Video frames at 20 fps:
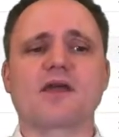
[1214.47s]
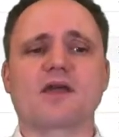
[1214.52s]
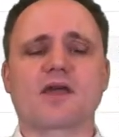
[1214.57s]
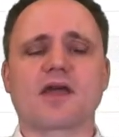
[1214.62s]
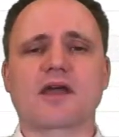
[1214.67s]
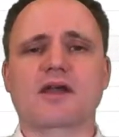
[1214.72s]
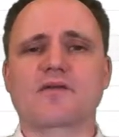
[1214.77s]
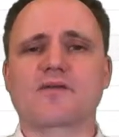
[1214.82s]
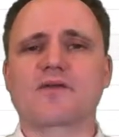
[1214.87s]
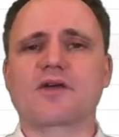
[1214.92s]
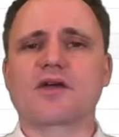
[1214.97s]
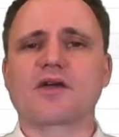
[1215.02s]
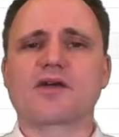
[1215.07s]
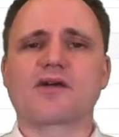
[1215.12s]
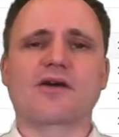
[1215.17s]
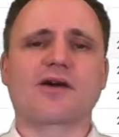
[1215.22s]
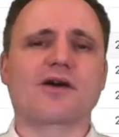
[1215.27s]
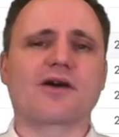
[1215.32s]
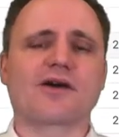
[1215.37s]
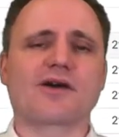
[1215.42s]
kind
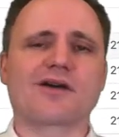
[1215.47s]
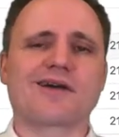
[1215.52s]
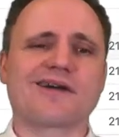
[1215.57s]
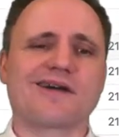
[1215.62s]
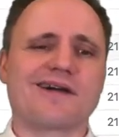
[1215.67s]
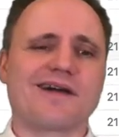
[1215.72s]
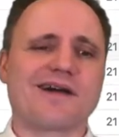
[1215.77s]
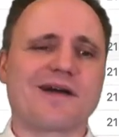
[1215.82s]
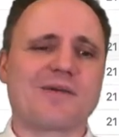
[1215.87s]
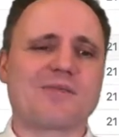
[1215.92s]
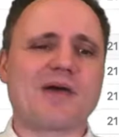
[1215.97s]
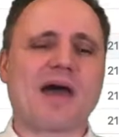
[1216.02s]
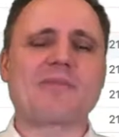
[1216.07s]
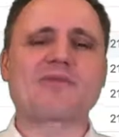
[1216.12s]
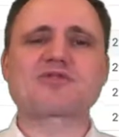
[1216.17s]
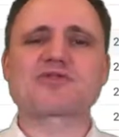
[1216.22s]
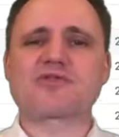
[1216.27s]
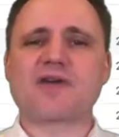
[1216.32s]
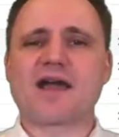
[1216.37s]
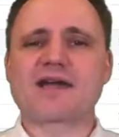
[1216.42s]
of
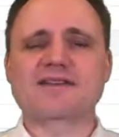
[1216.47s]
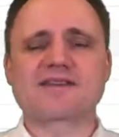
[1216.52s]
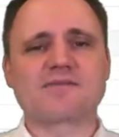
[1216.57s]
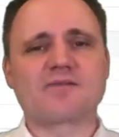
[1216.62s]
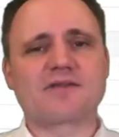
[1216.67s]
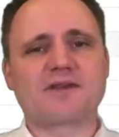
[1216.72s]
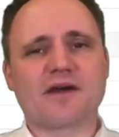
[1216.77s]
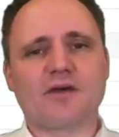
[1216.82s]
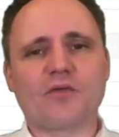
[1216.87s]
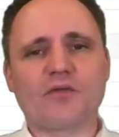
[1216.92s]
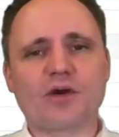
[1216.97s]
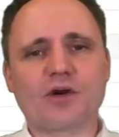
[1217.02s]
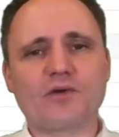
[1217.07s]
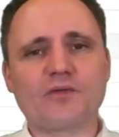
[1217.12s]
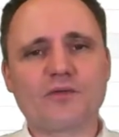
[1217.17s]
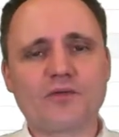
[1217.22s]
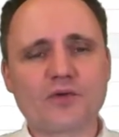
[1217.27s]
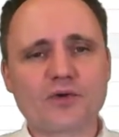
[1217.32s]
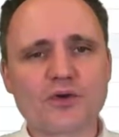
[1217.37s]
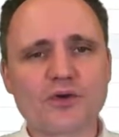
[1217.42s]
abstract some of that work
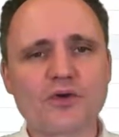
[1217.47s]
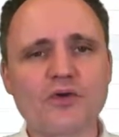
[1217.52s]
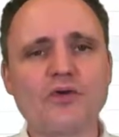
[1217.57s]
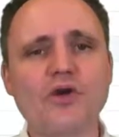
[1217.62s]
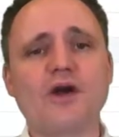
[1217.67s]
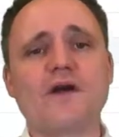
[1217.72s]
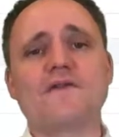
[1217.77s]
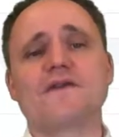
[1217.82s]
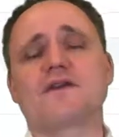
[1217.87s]
for you.